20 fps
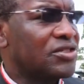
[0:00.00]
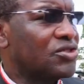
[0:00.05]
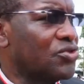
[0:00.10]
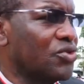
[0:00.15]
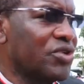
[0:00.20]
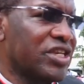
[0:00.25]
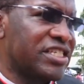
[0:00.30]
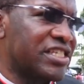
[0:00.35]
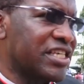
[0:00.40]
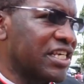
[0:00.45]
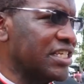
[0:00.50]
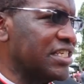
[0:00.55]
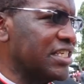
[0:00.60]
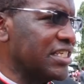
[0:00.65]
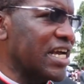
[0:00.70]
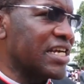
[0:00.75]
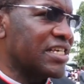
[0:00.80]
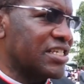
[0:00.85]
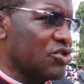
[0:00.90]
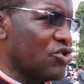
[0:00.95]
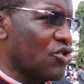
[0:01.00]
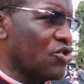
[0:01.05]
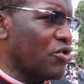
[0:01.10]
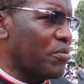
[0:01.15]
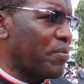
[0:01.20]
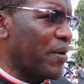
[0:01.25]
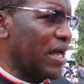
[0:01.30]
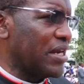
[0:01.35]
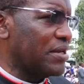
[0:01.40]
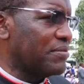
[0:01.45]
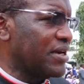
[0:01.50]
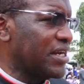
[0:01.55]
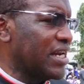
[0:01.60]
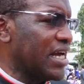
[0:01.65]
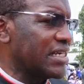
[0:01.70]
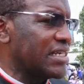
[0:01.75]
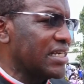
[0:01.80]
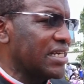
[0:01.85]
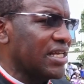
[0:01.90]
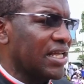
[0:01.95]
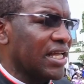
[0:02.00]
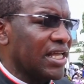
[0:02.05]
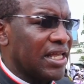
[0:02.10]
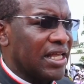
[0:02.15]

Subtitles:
Tulisikitika kidogo pale, manake